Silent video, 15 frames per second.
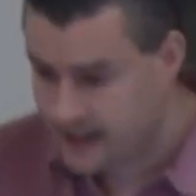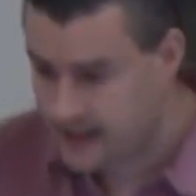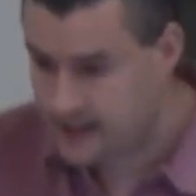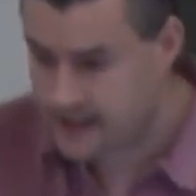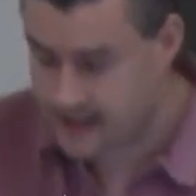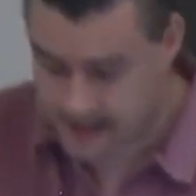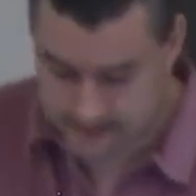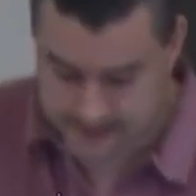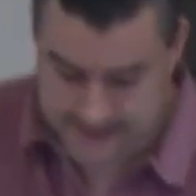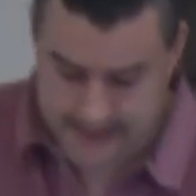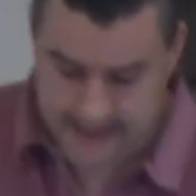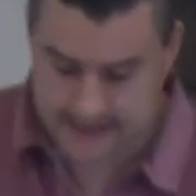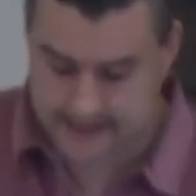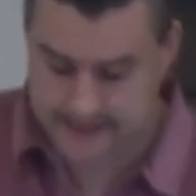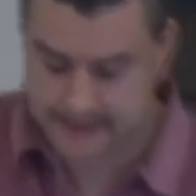Uh, having
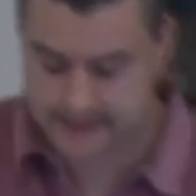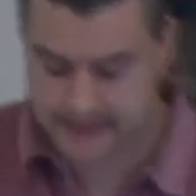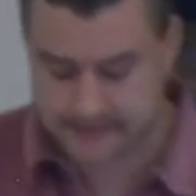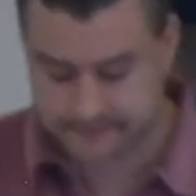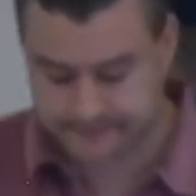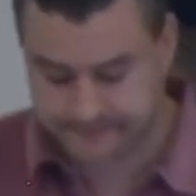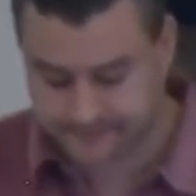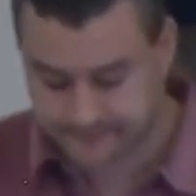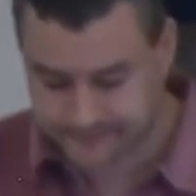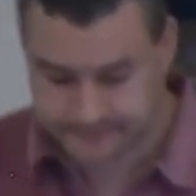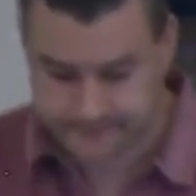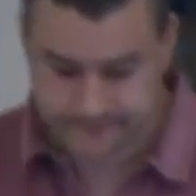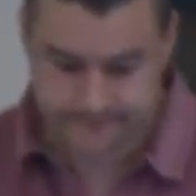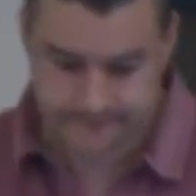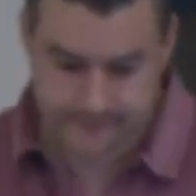said this,
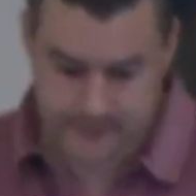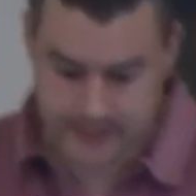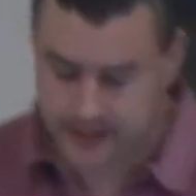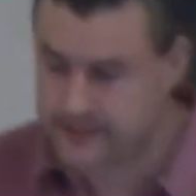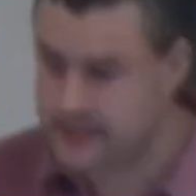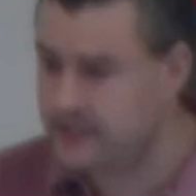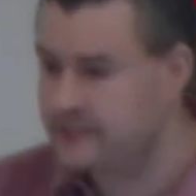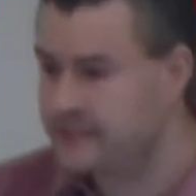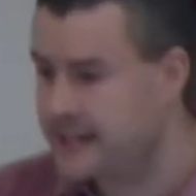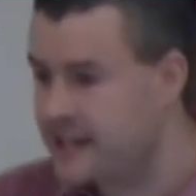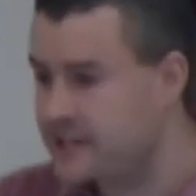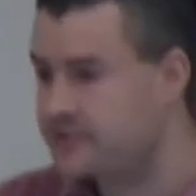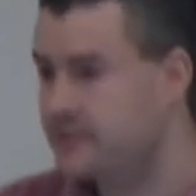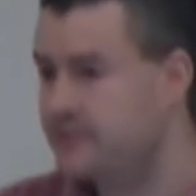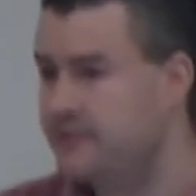uh, the, the,
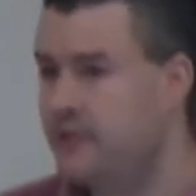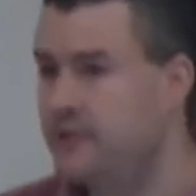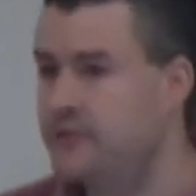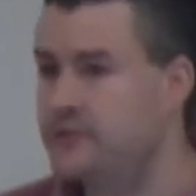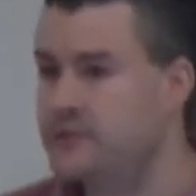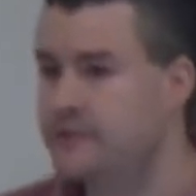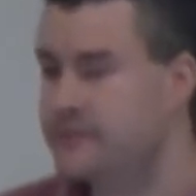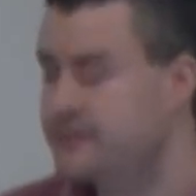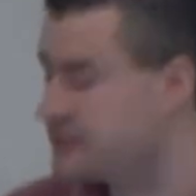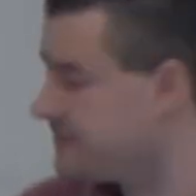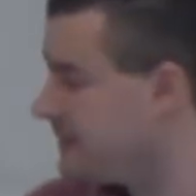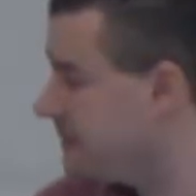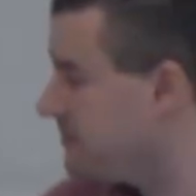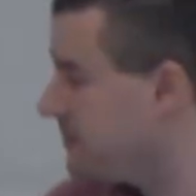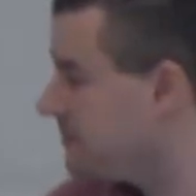actual focus of this
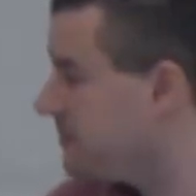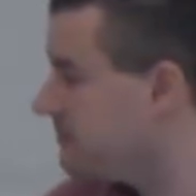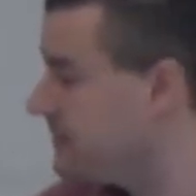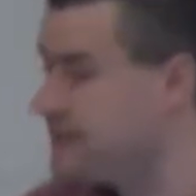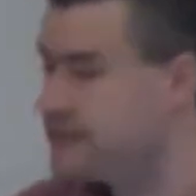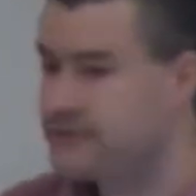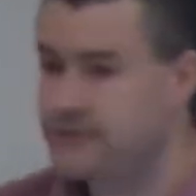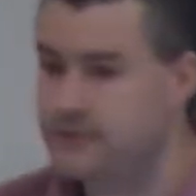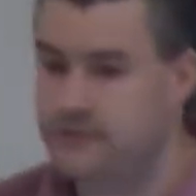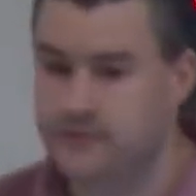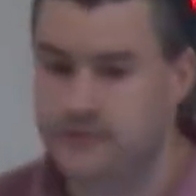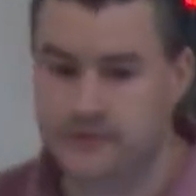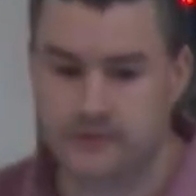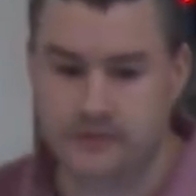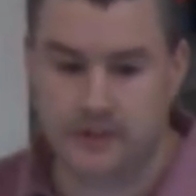paper will be
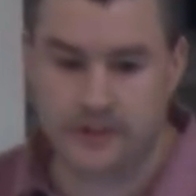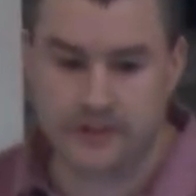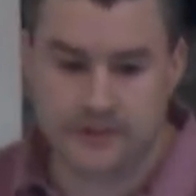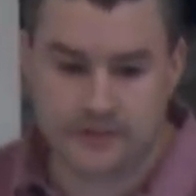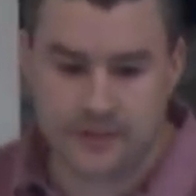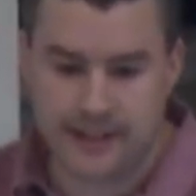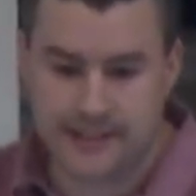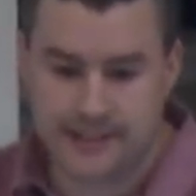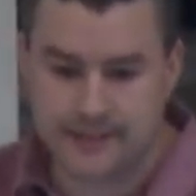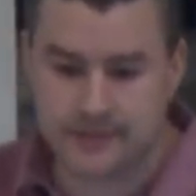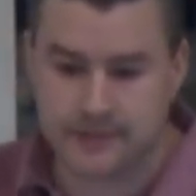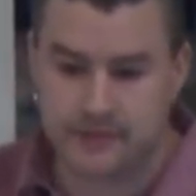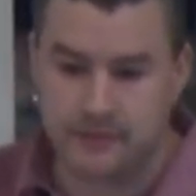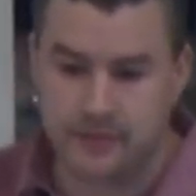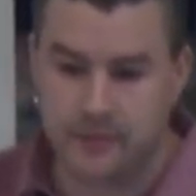to, to
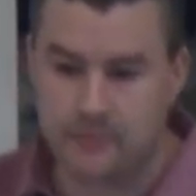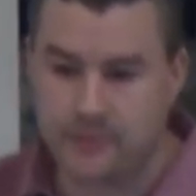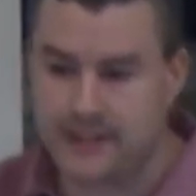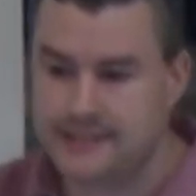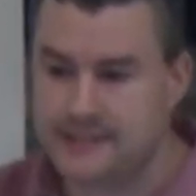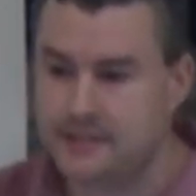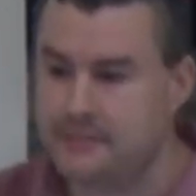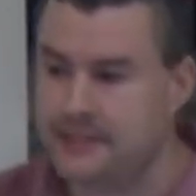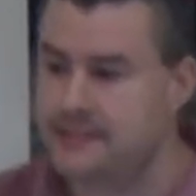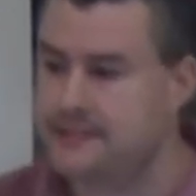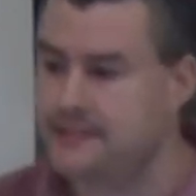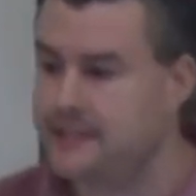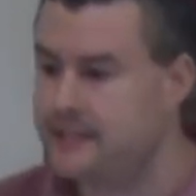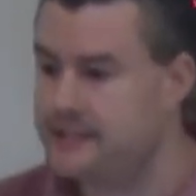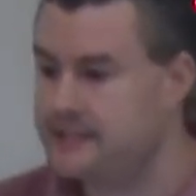contrast or, or, bring some
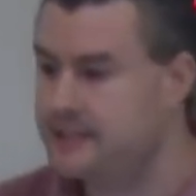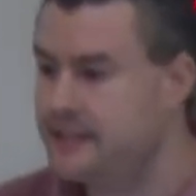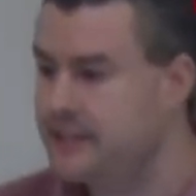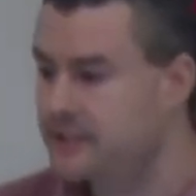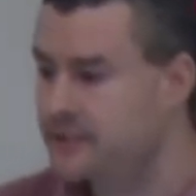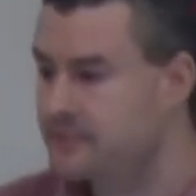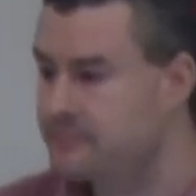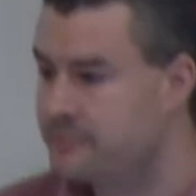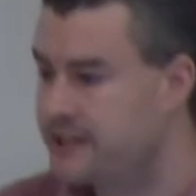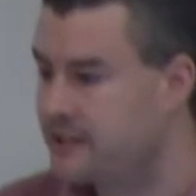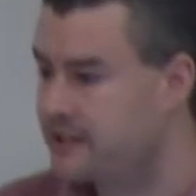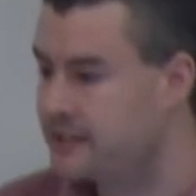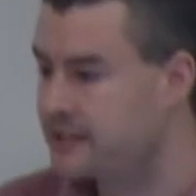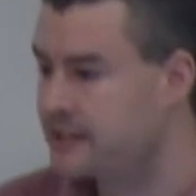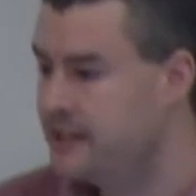insights
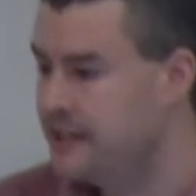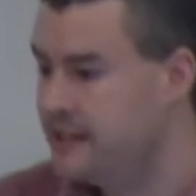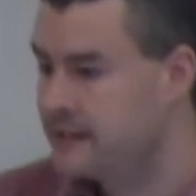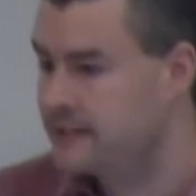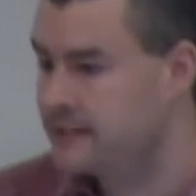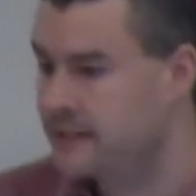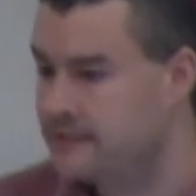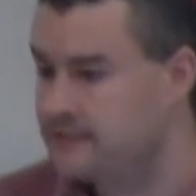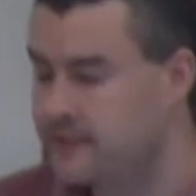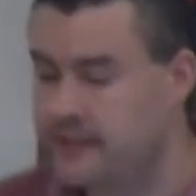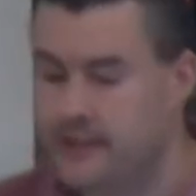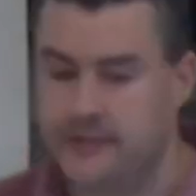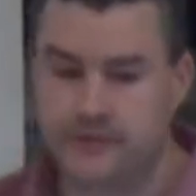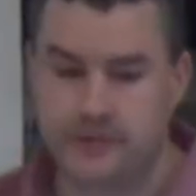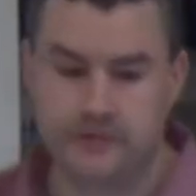comparing the
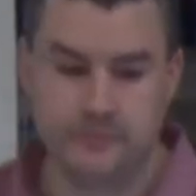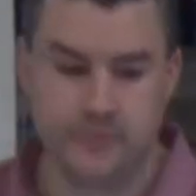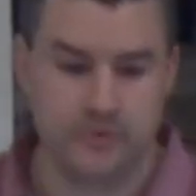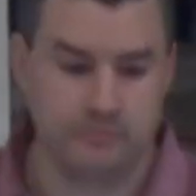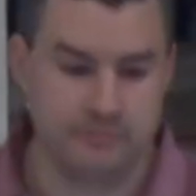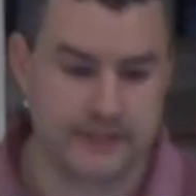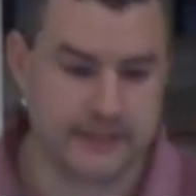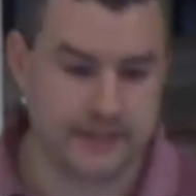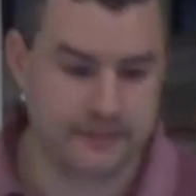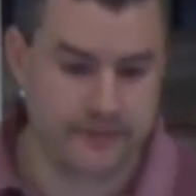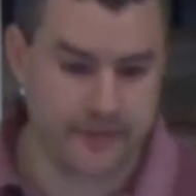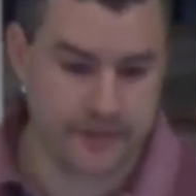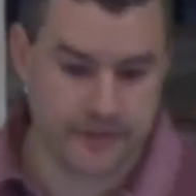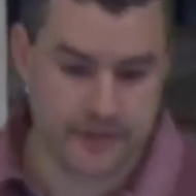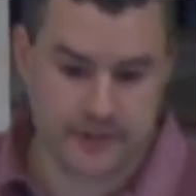liberation movement that
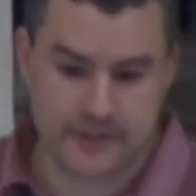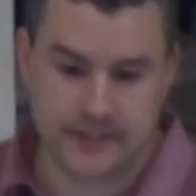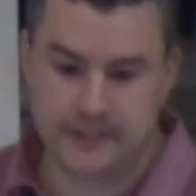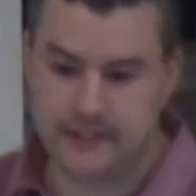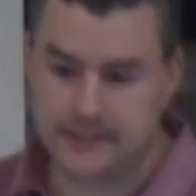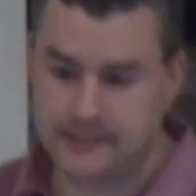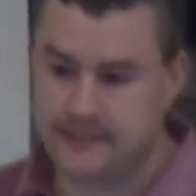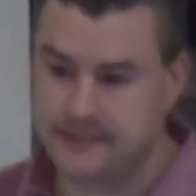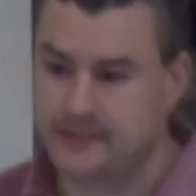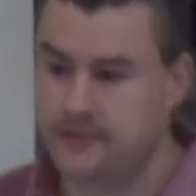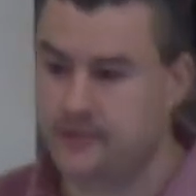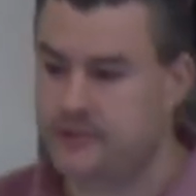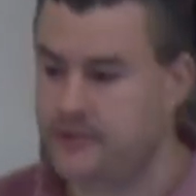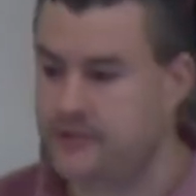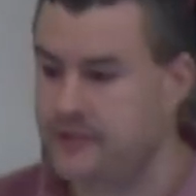for 30 years
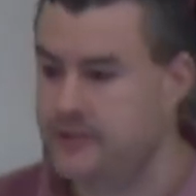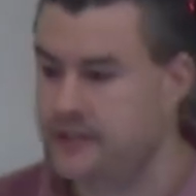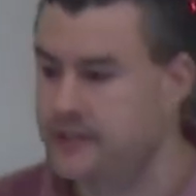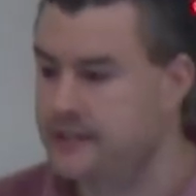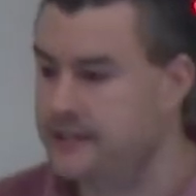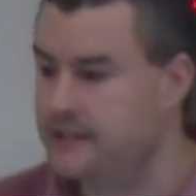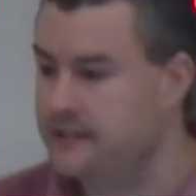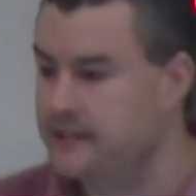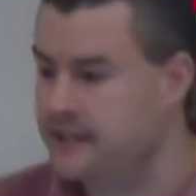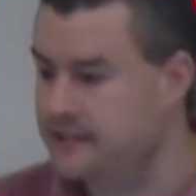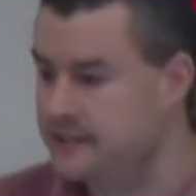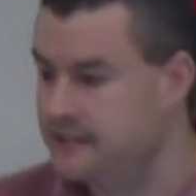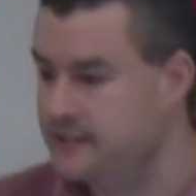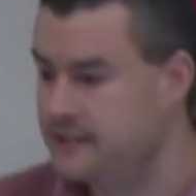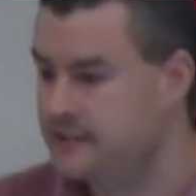occurred in
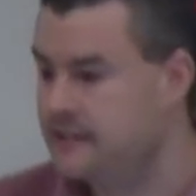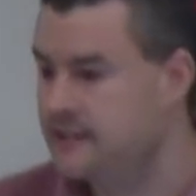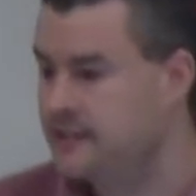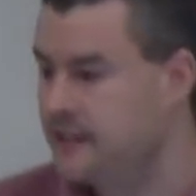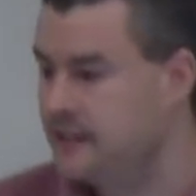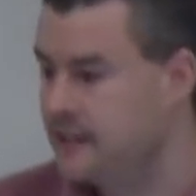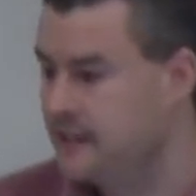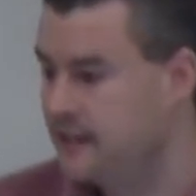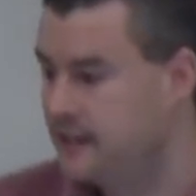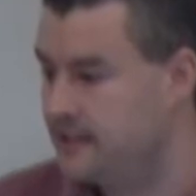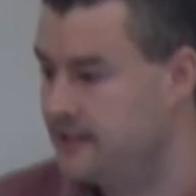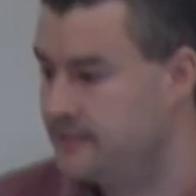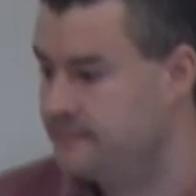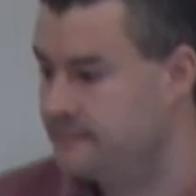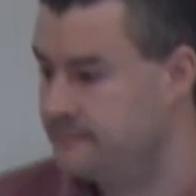India
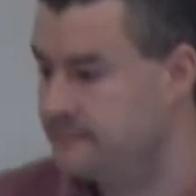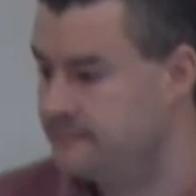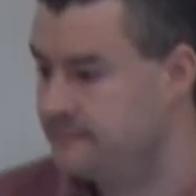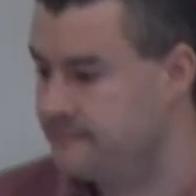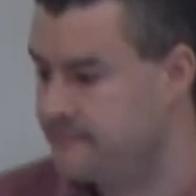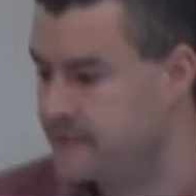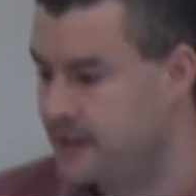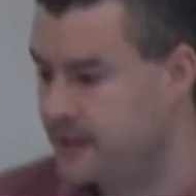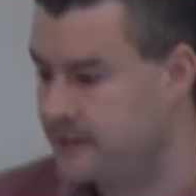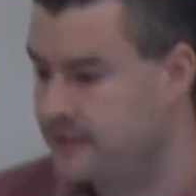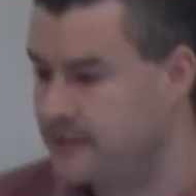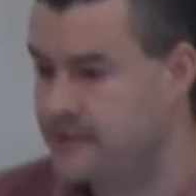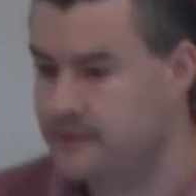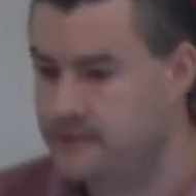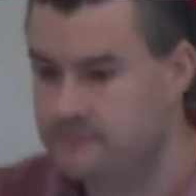um,
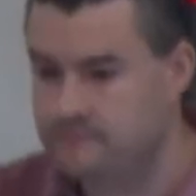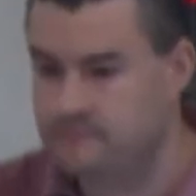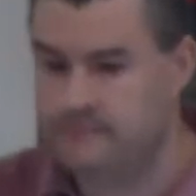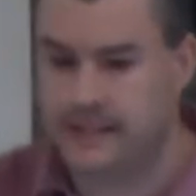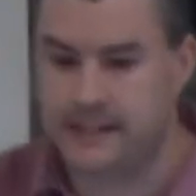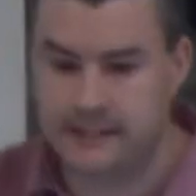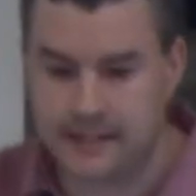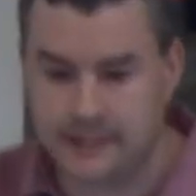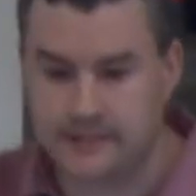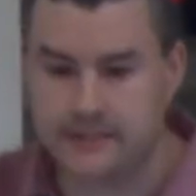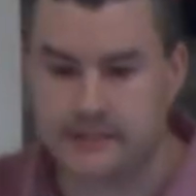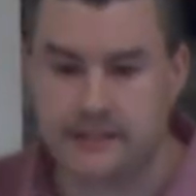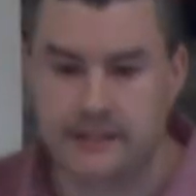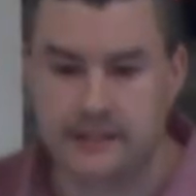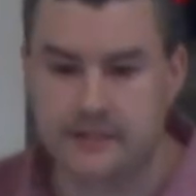under, mainly
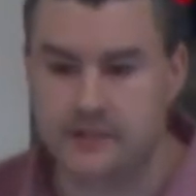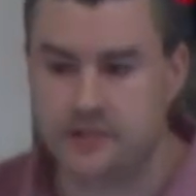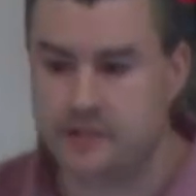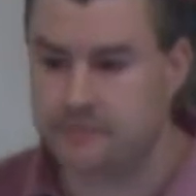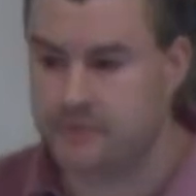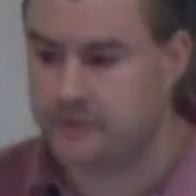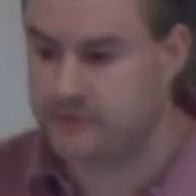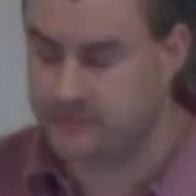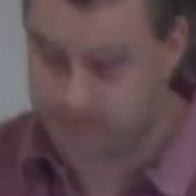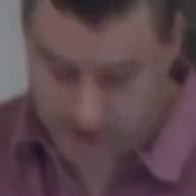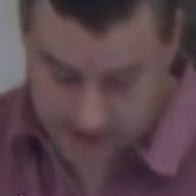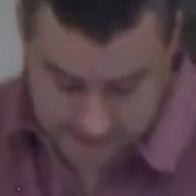under the leadership of